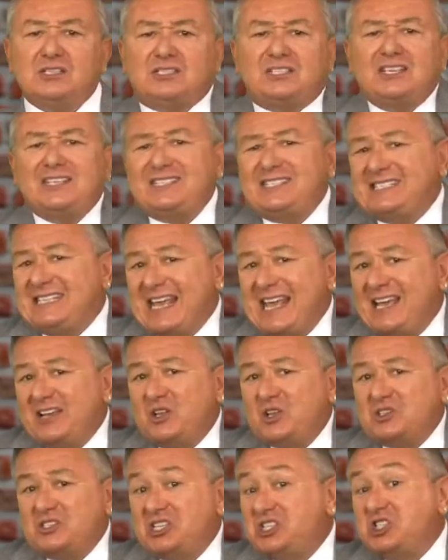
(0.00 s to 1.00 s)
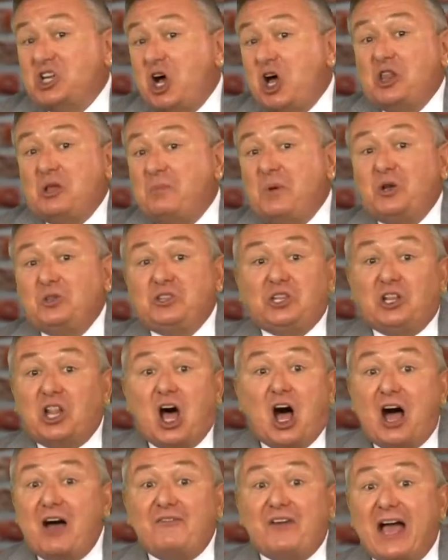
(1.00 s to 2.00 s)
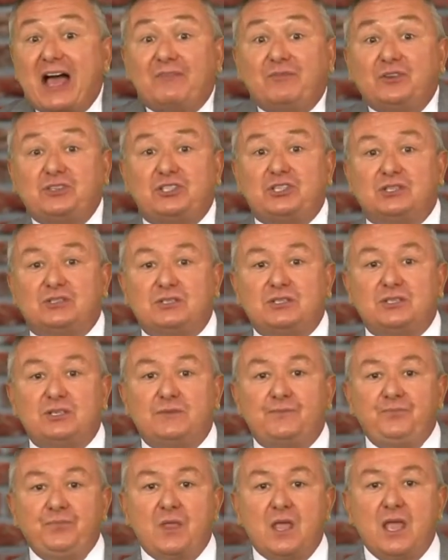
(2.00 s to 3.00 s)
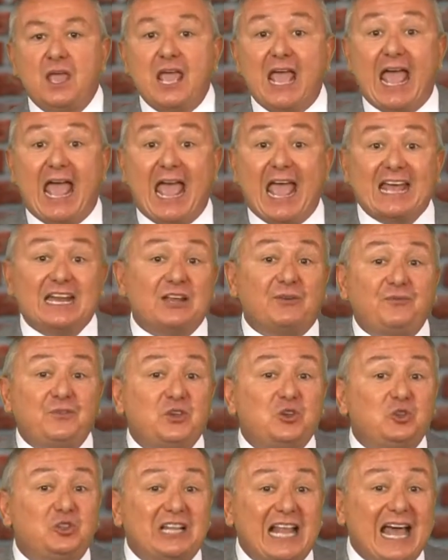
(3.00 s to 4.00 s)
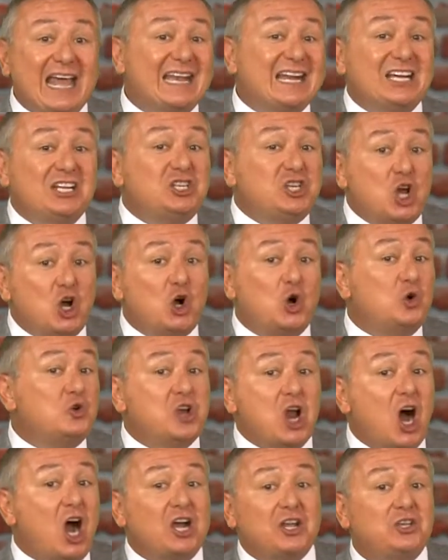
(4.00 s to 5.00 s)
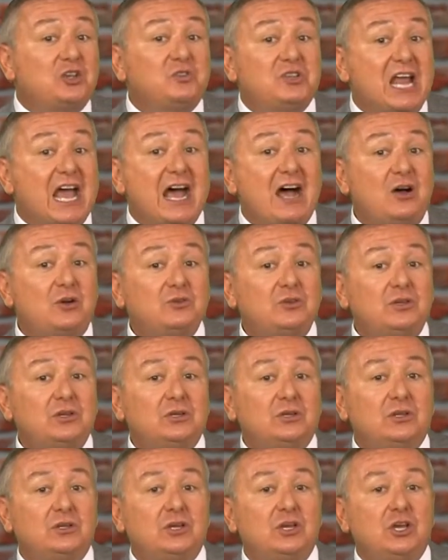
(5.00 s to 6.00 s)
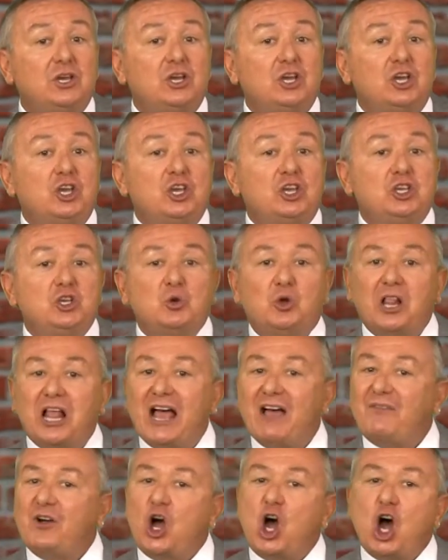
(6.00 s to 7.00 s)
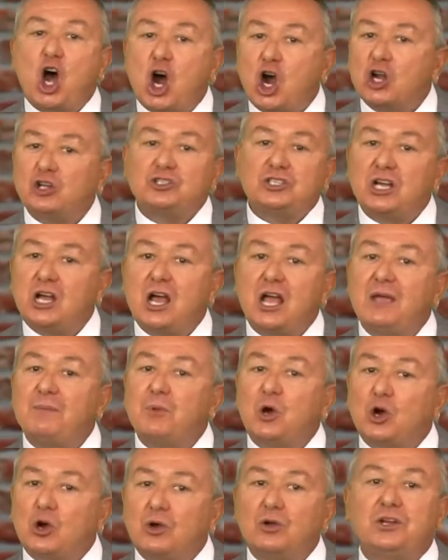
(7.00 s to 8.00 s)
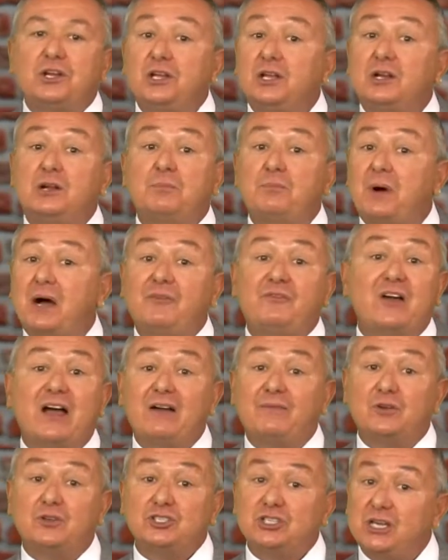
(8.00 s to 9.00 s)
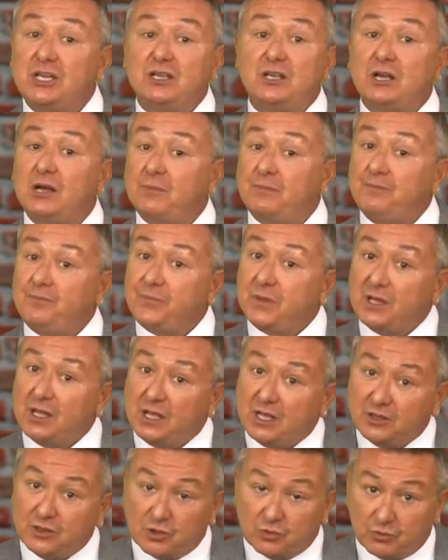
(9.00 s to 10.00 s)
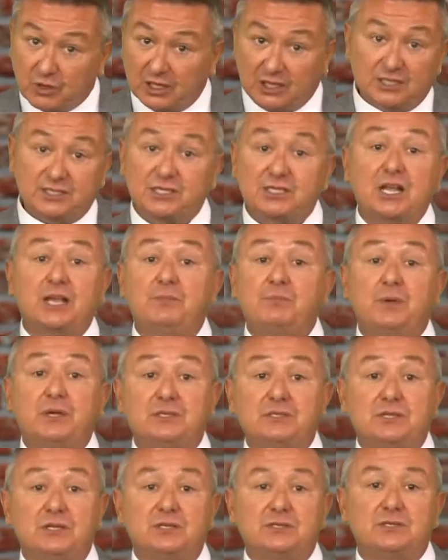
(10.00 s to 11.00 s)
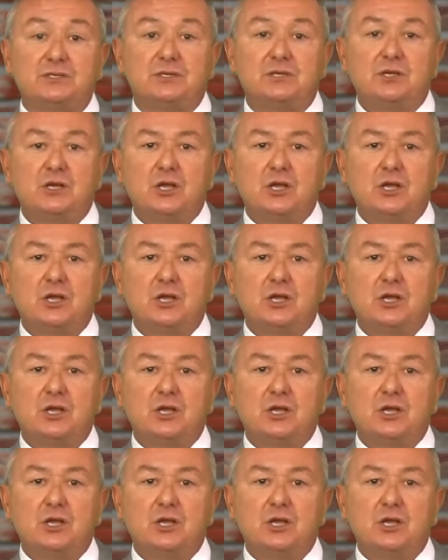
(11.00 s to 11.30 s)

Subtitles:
see, sales is all about the law of averages. And if you let a no knock you down, you will have a hard time earning an above average income in the real estate business.